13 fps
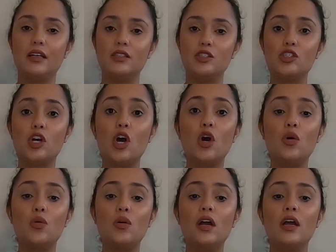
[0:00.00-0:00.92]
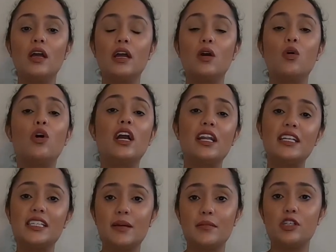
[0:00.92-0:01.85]
So, or
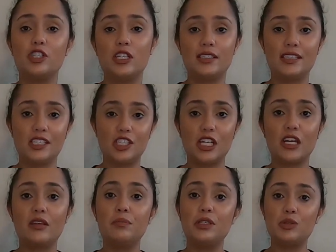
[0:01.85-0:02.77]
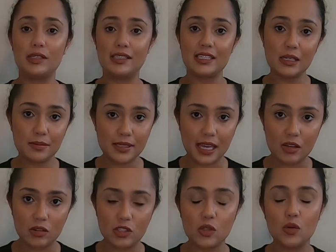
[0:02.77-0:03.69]
anytime they're transitioning between sleep
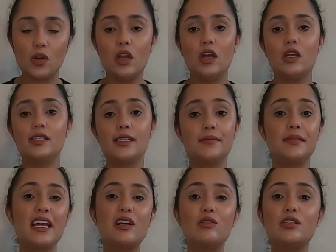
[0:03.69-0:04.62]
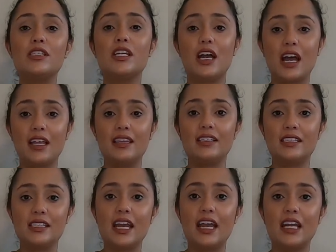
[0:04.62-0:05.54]
cycles. Sleep cycles at
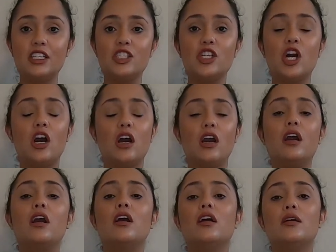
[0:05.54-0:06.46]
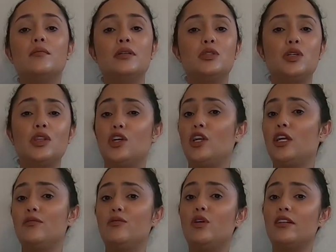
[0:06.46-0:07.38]
this age are between 30
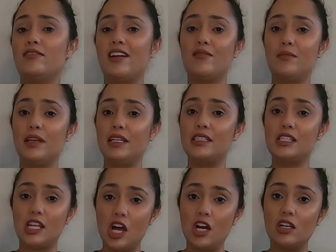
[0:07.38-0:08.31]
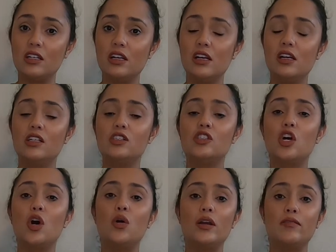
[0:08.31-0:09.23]
and 45 minutes long.
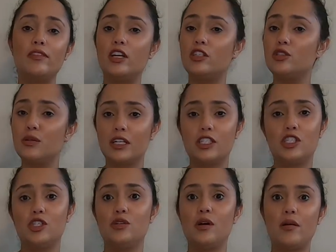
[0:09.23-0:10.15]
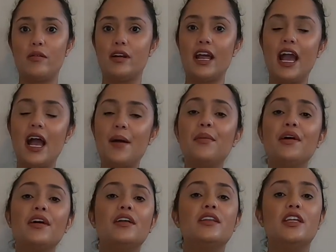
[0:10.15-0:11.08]
So if they're doing a 2-hour nap,
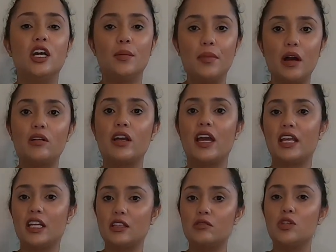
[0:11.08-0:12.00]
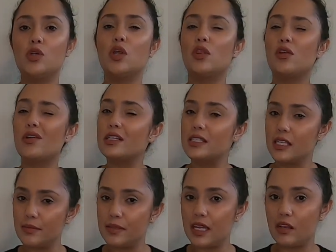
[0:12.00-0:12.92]
they're about getting 2 to 3
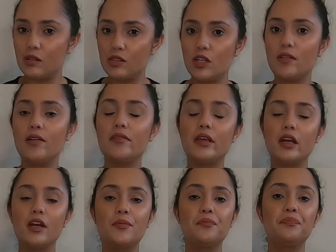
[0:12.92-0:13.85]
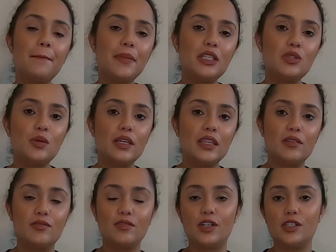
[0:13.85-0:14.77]
sleep cycles around there. In between
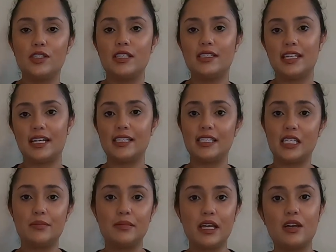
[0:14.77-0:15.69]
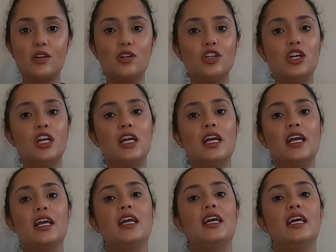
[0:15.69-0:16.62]
the first and second sleep cycle,
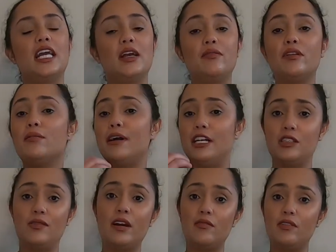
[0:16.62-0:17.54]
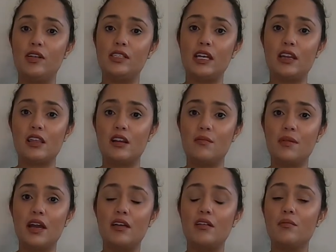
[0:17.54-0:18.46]
if their pacifier falls out of their
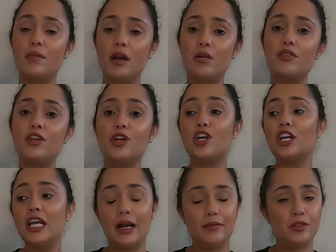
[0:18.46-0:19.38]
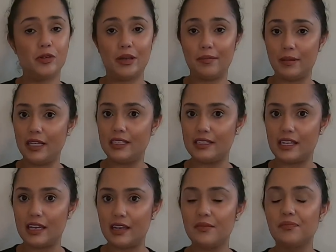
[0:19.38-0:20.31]
mouth, gonna have to replace
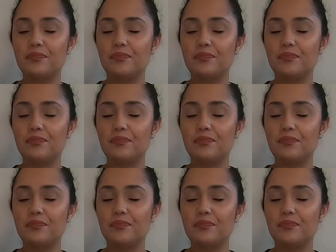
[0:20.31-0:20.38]
it.